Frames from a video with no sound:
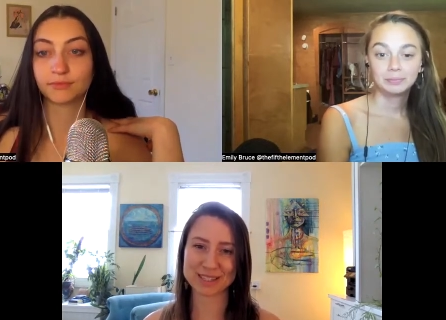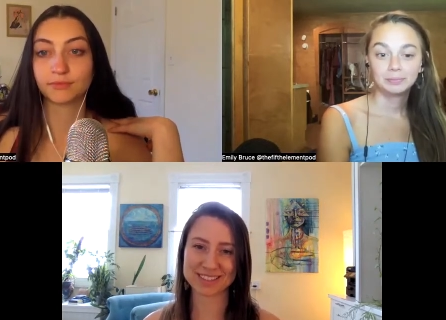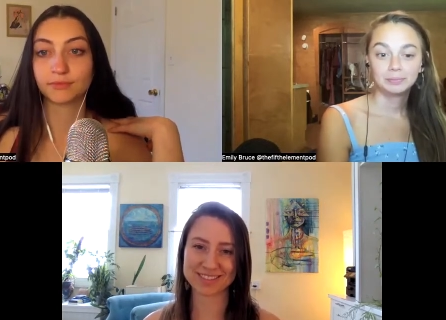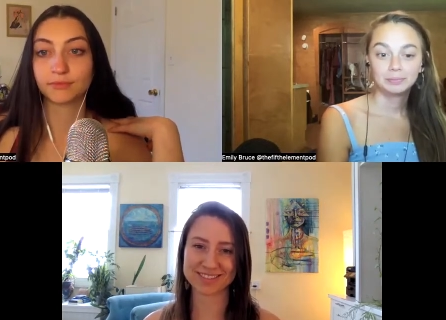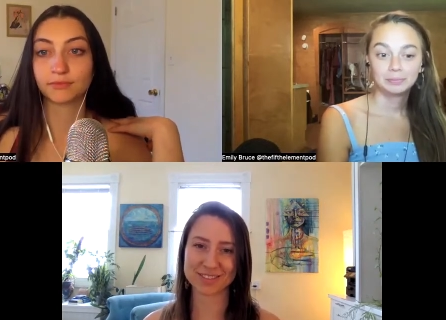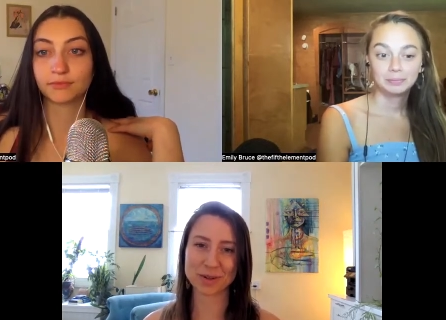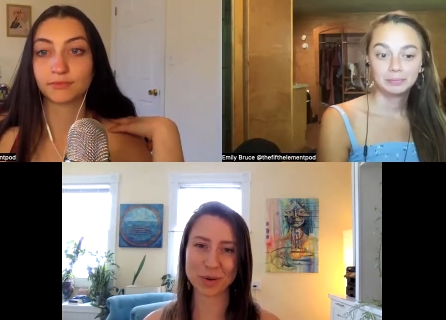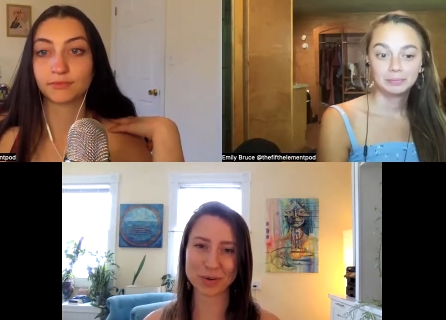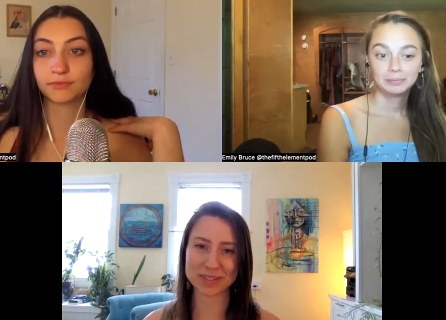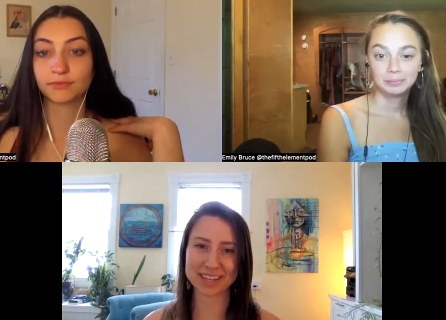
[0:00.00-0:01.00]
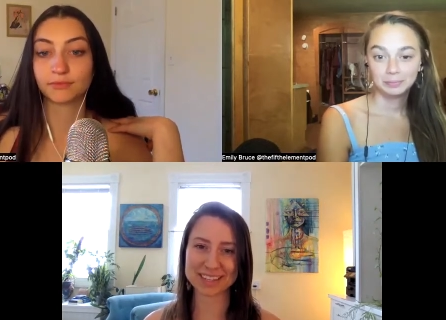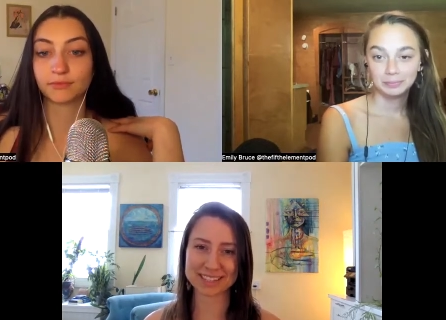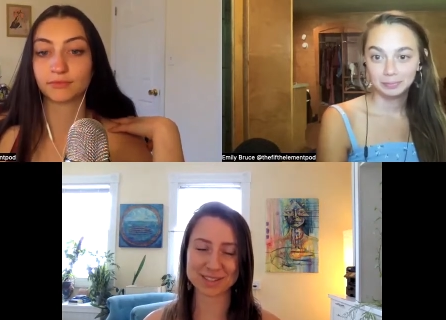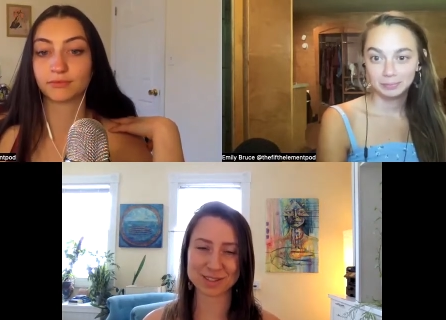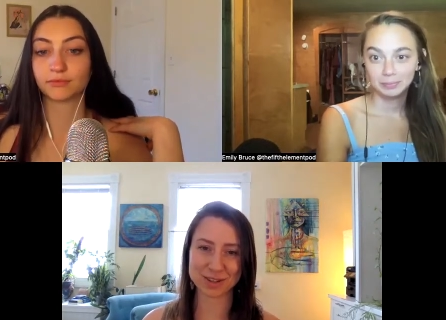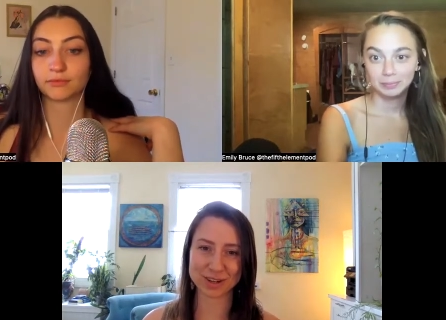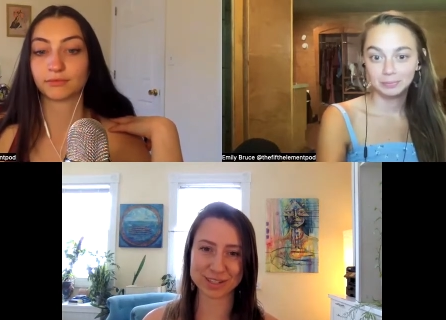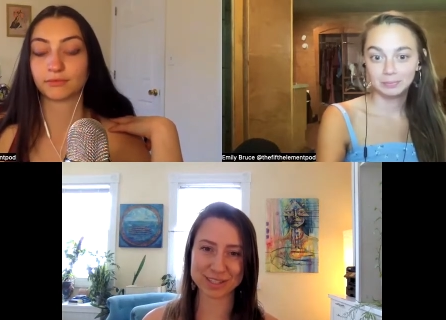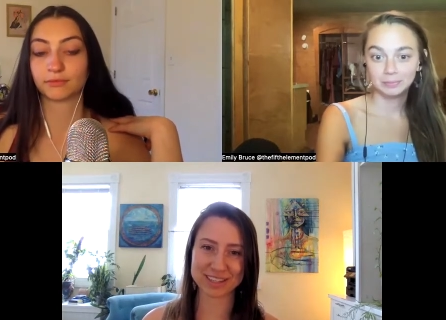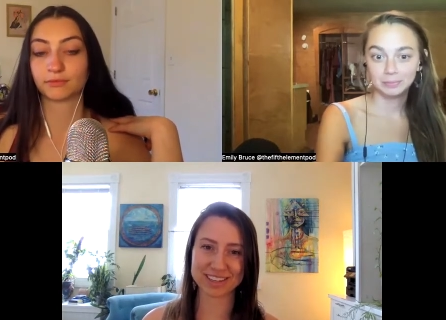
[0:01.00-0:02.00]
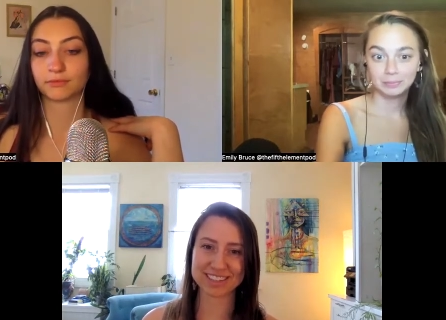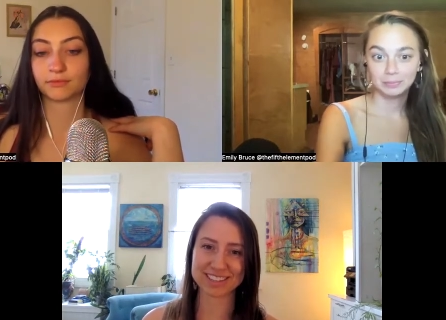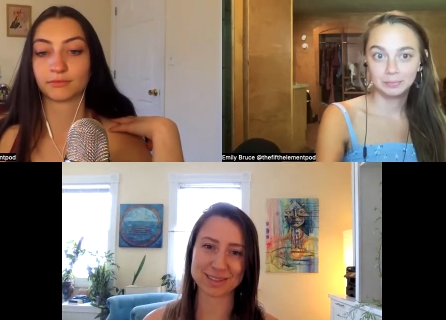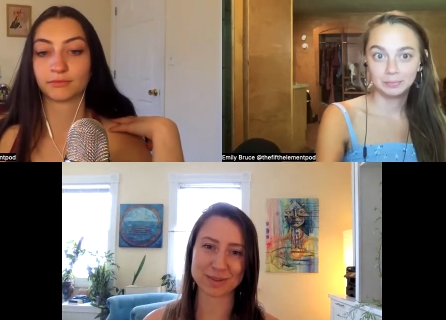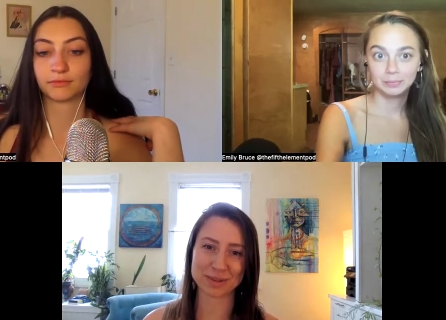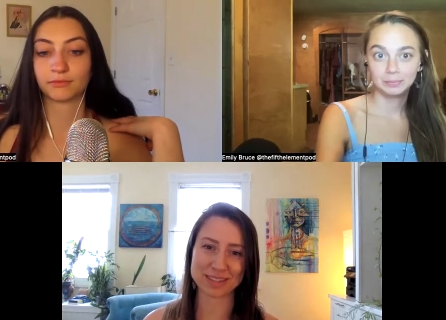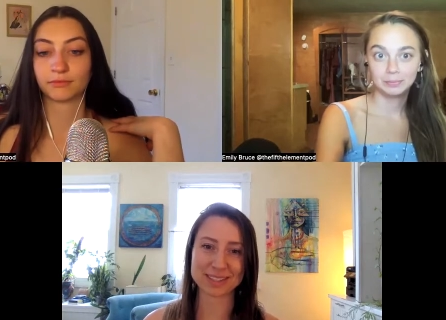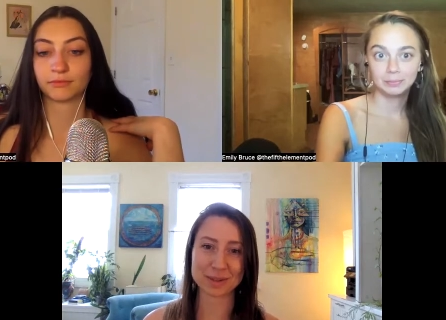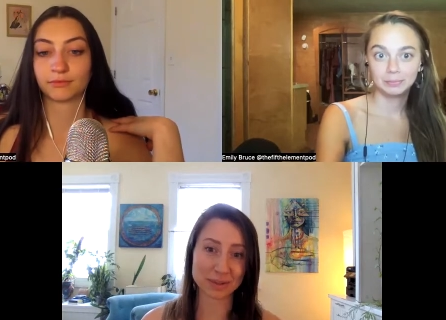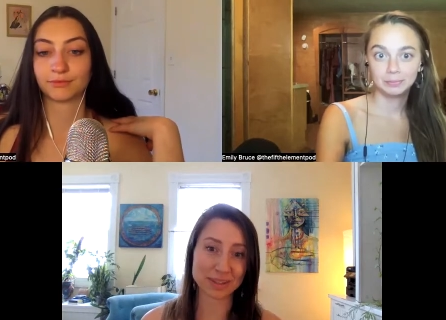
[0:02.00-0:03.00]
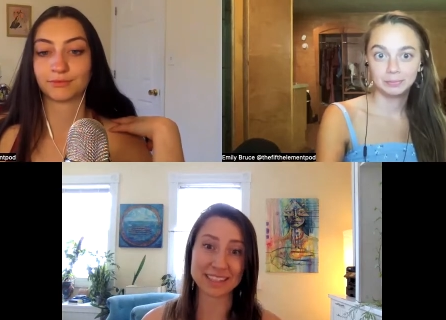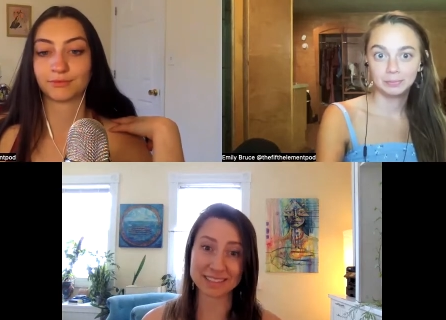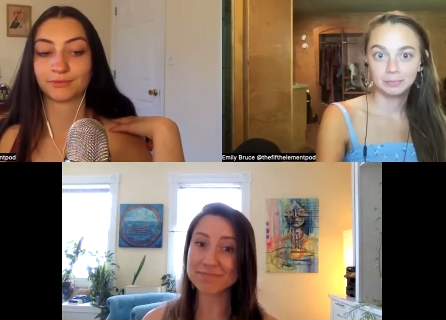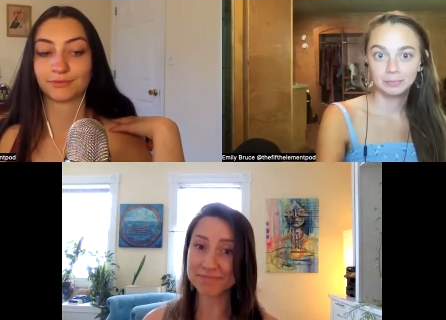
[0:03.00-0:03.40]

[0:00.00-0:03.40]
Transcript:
Speaker 1: and grows us and stretches us in ways that we need.